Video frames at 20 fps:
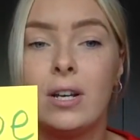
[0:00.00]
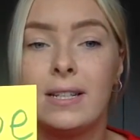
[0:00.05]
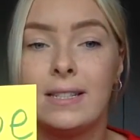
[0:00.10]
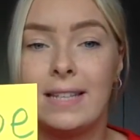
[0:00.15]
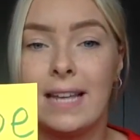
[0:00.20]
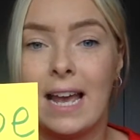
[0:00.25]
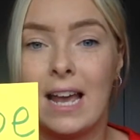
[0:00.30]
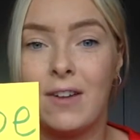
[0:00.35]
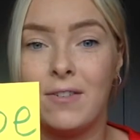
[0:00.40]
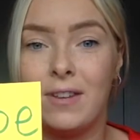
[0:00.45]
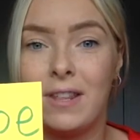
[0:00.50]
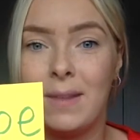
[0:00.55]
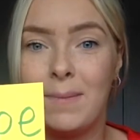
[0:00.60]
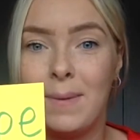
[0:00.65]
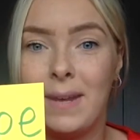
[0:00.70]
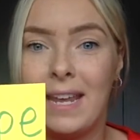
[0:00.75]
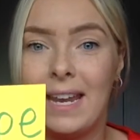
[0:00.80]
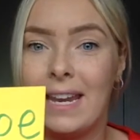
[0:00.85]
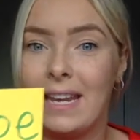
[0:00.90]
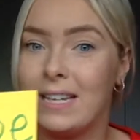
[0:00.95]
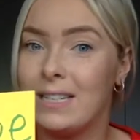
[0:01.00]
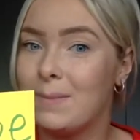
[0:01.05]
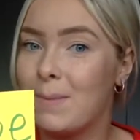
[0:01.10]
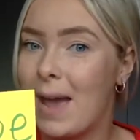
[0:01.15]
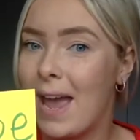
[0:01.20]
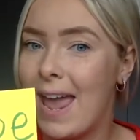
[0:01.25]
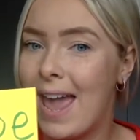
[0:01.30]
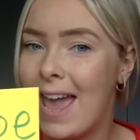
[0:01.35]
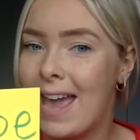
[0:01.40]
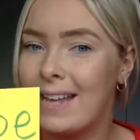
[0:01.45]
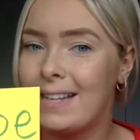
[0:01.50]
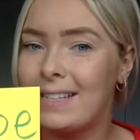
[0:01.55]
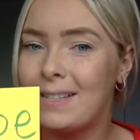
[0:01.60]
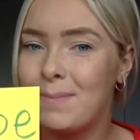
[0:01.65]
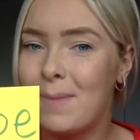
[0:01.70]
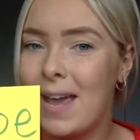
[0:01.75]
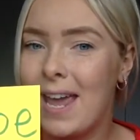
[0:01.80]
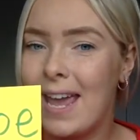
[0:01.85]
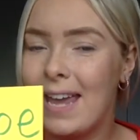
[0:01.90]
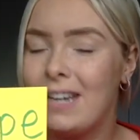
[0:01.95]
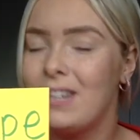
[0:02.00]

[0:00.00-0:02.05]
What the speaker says: sound at the beginning because my S and my